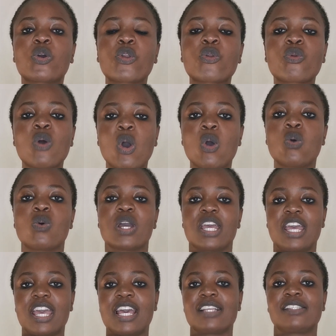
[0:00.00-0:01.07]

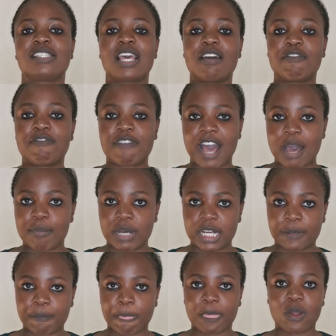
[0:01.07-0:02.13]
grow as a farmer.